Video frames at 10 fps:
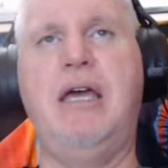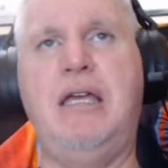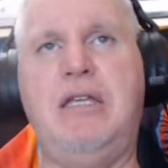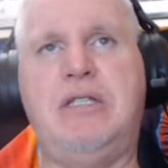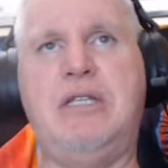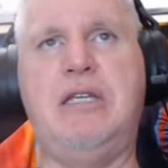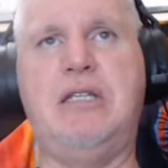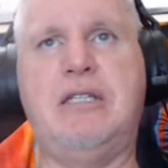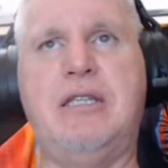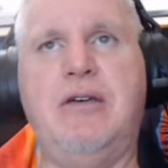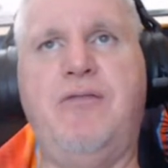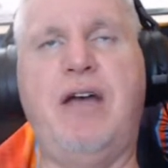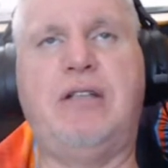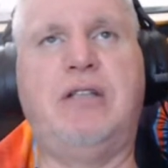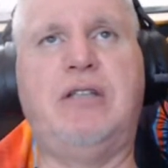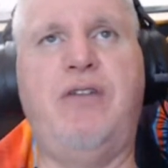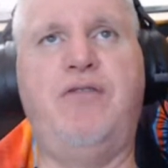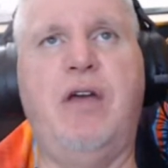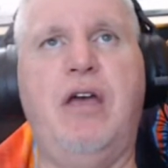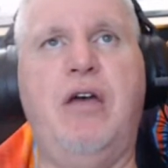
He sees the fact that they've